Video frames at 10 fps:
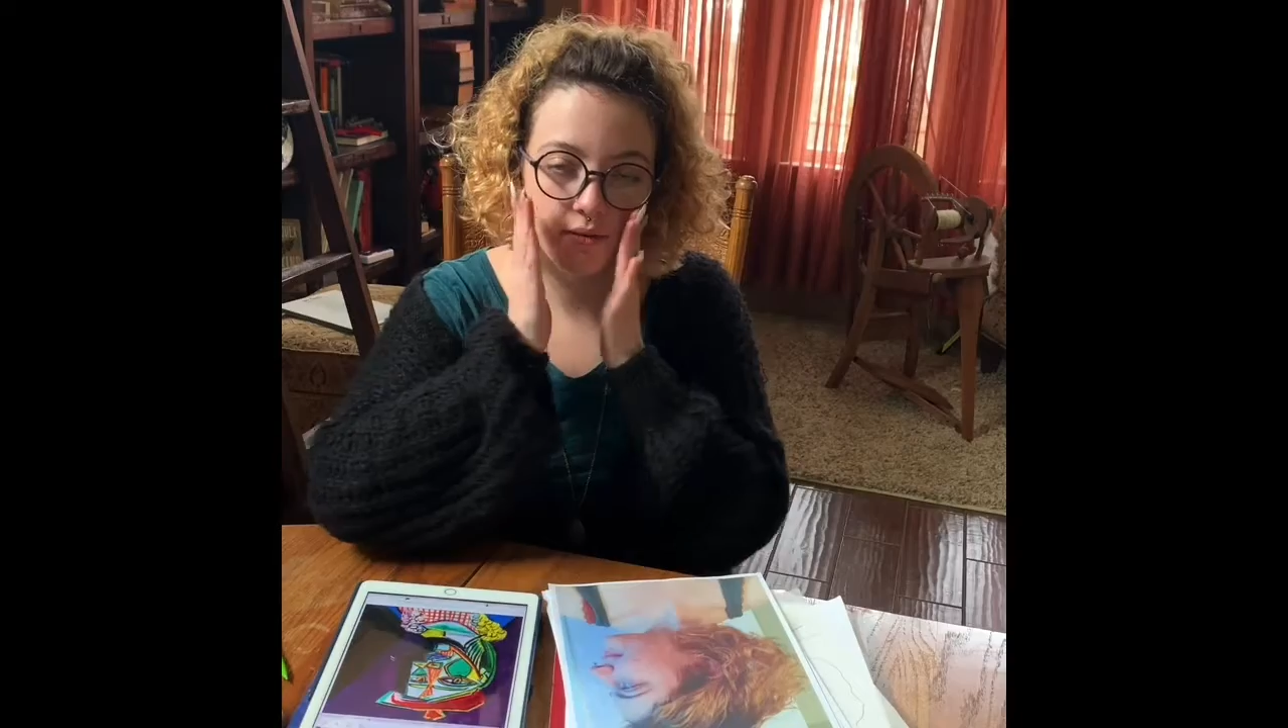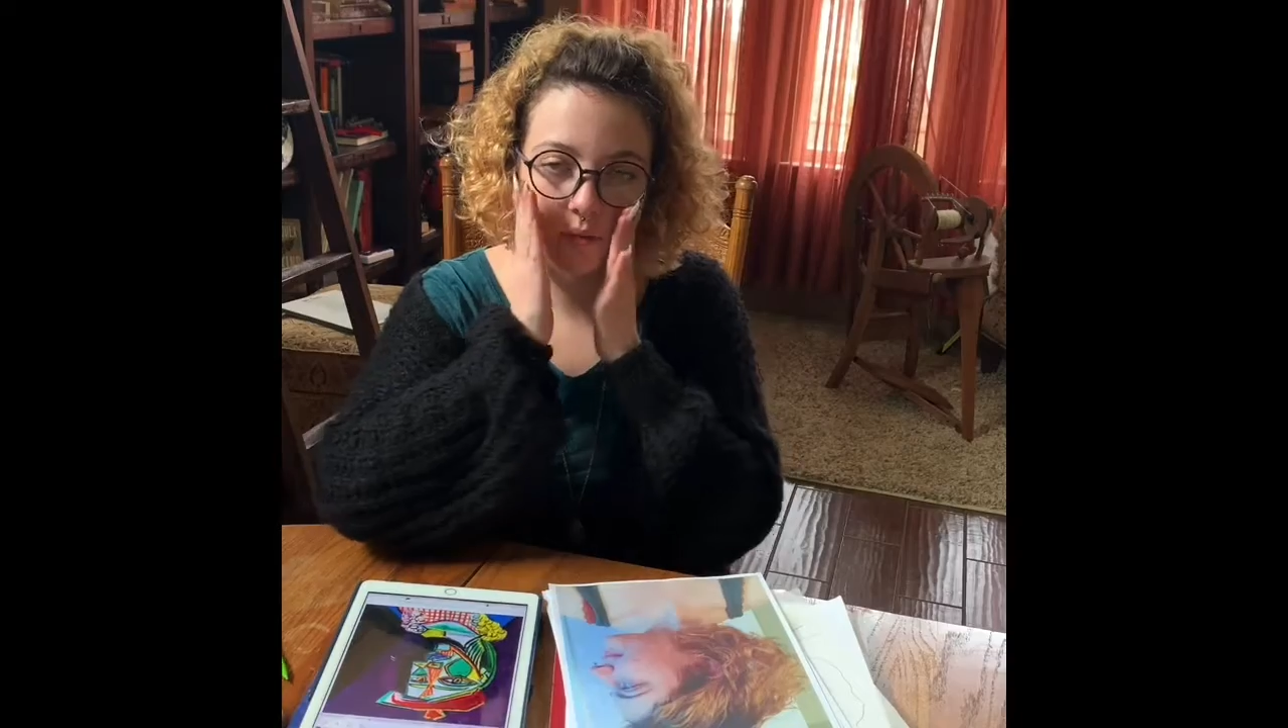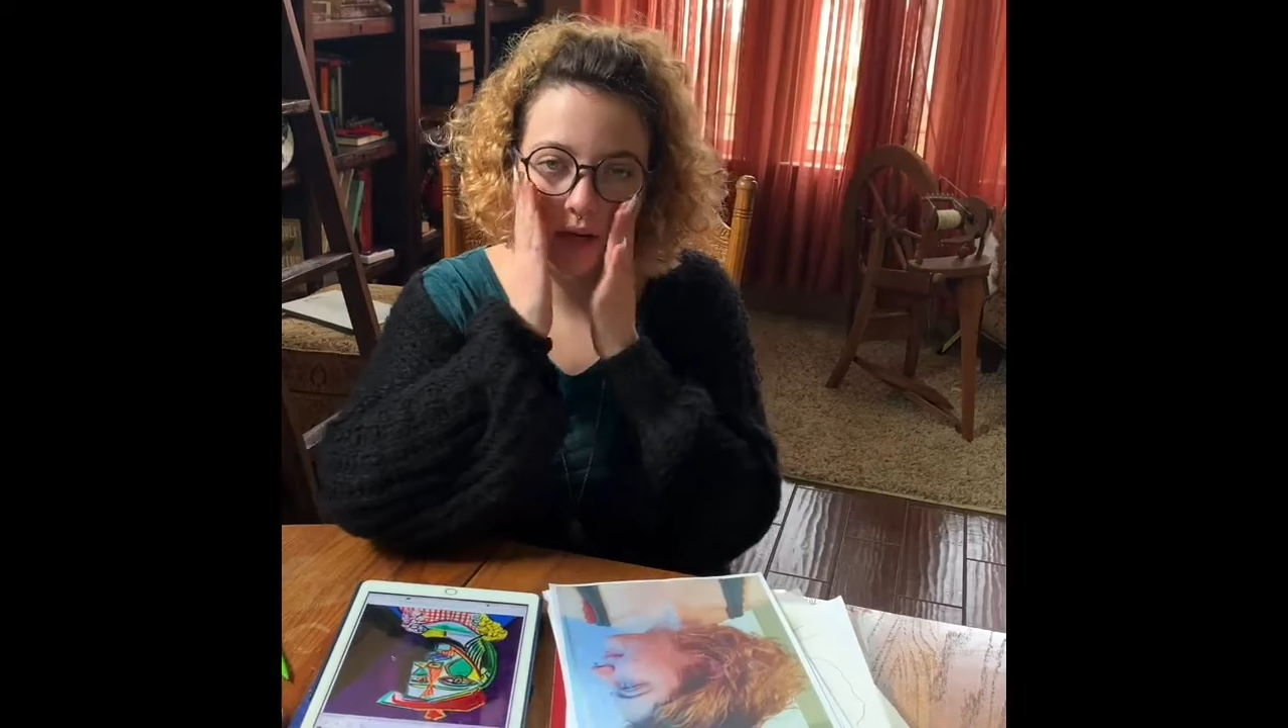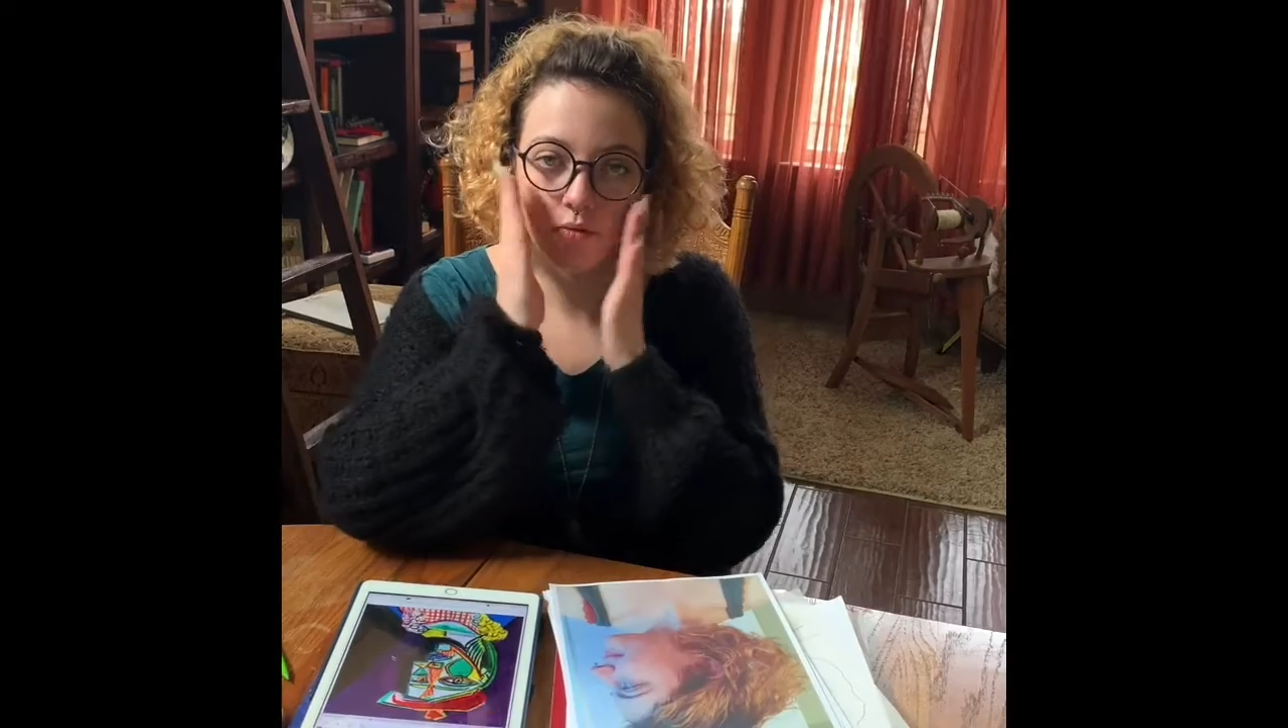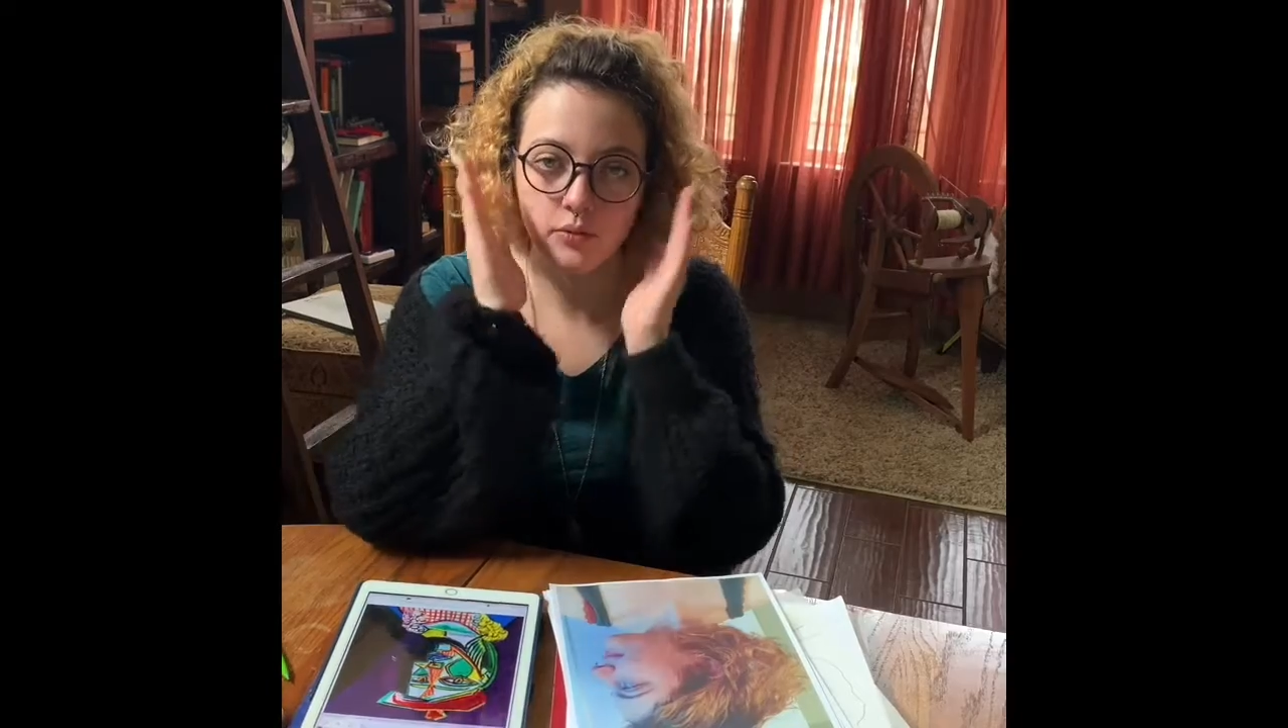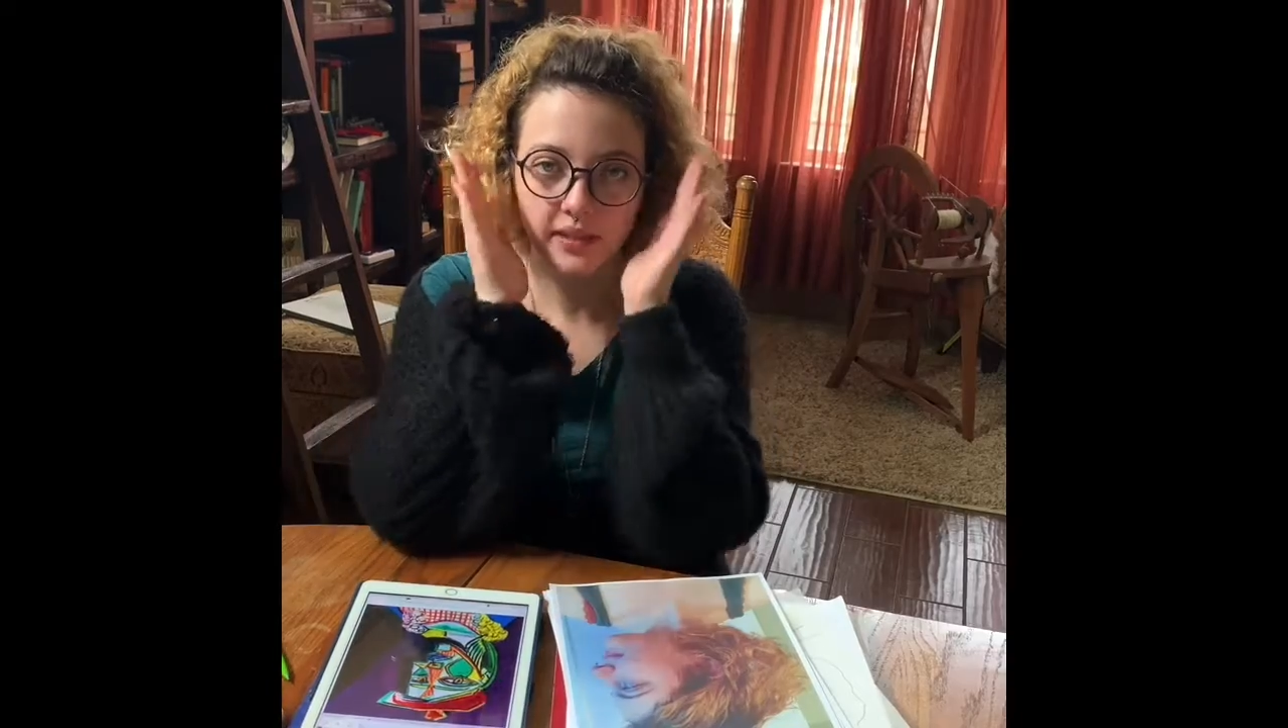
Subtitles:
one will